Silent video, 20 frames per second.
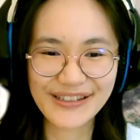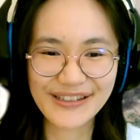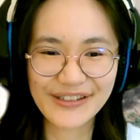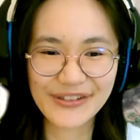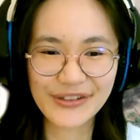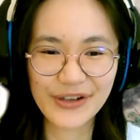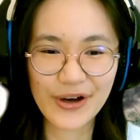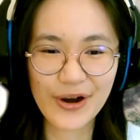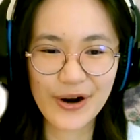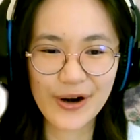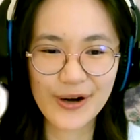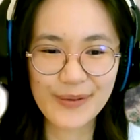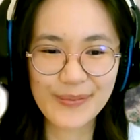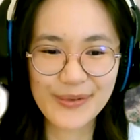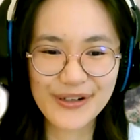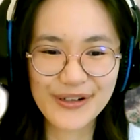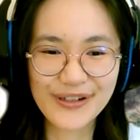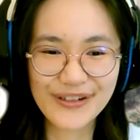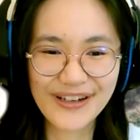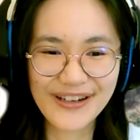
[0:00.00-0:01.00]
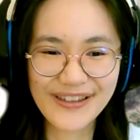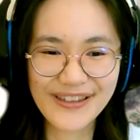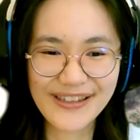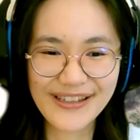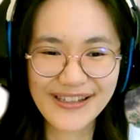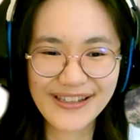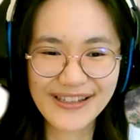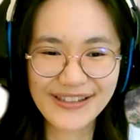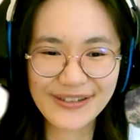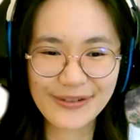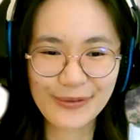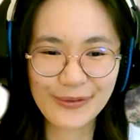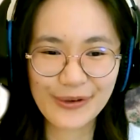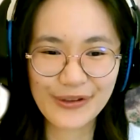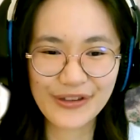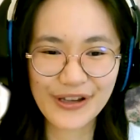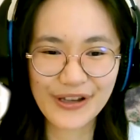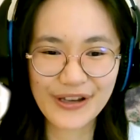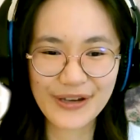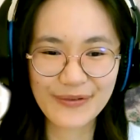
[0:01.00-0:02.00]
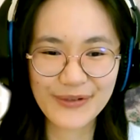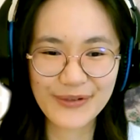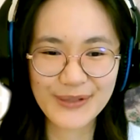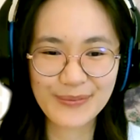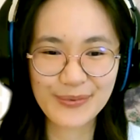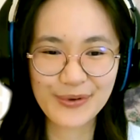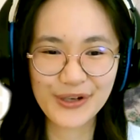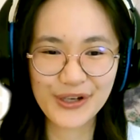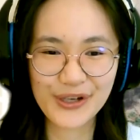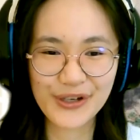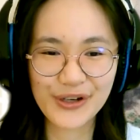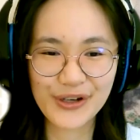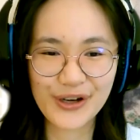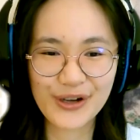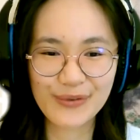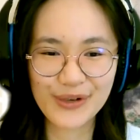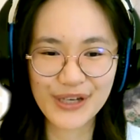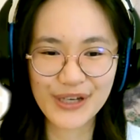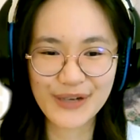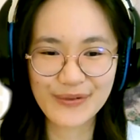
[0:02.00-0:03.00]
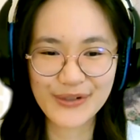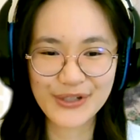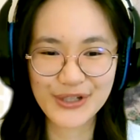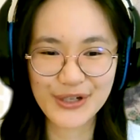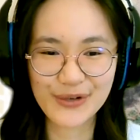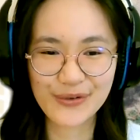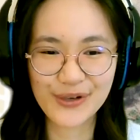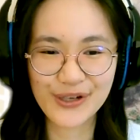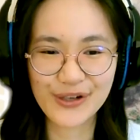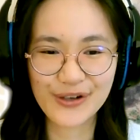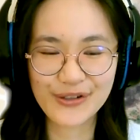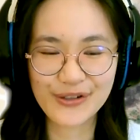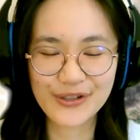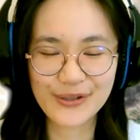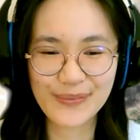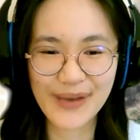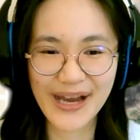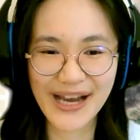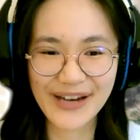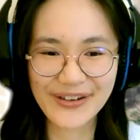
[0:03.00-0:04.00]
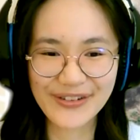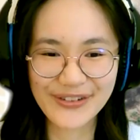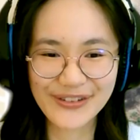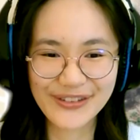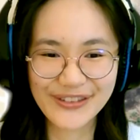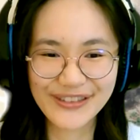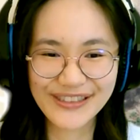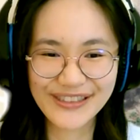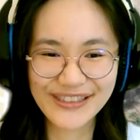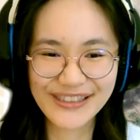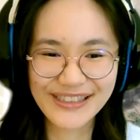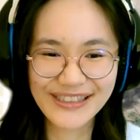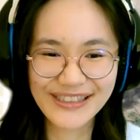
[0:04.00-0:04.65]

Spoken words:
the armor, I think, the one that he was putting on when he was going to battle.